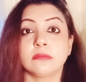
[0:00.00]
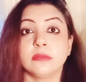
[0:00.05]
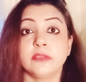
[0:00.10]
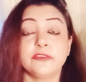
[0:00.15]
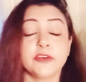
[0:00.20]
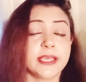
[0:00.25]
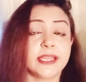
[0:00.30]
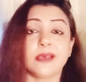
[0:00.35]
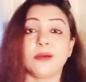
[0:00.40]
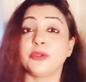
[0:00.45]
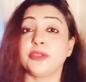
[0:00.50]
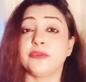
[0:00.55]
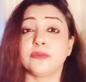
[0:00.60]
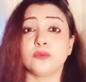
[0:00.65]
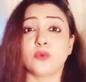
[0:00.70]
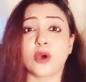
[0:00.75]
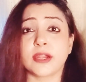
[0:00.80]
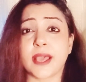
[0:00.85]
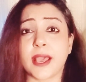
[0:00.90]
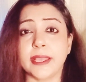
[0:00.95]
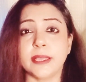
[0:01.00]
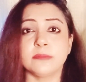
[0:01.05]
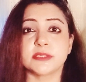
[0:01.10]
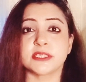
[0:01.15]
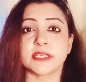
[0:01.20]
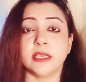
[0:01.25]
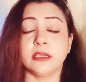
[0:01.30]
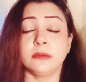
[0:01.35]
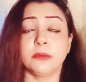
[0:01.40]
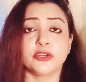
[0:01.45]
Forget about even what I am
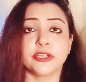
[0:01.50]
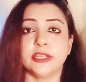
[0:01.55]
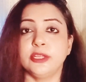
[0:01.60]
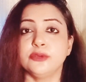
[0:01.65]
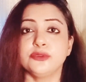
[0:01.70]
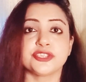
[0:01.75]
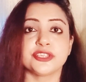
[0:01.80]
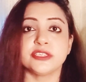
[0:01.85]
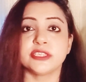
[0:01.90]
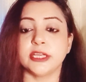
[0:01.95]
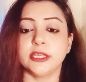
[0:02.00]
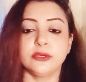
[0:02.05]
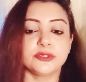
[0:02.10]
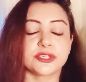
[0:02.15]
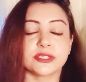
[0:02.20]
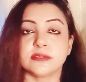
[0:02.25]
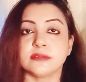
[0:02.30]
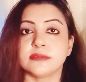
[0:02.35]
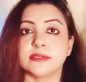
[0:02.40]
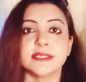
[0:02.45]
saying about illusion, delusion,